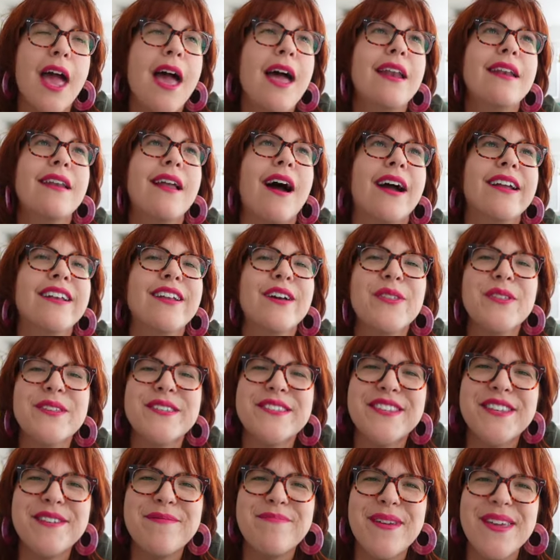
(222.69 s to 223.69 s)
And I know
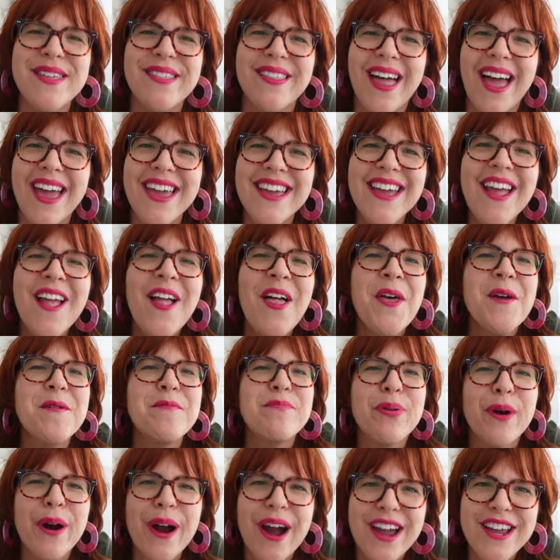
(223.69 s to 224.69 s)
this could be like
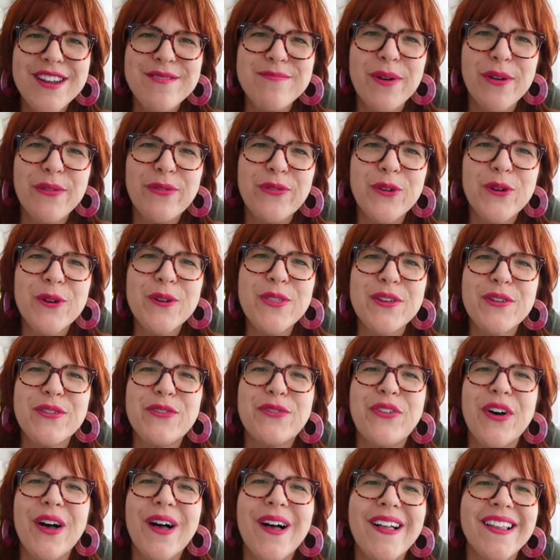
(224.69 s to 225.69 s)
pride before the
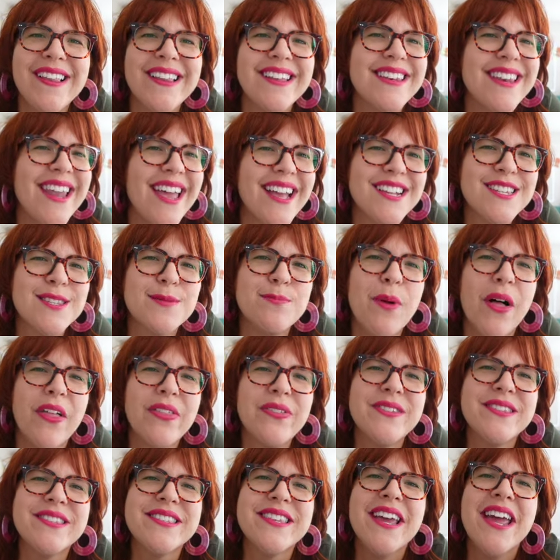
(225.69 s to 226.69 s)
fall and next
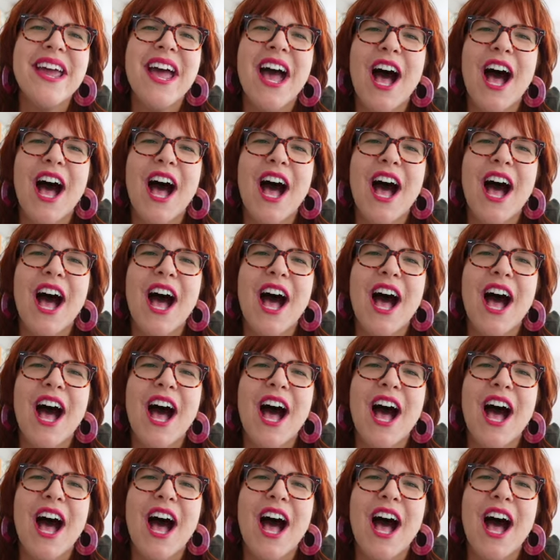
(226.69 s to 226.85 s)
month's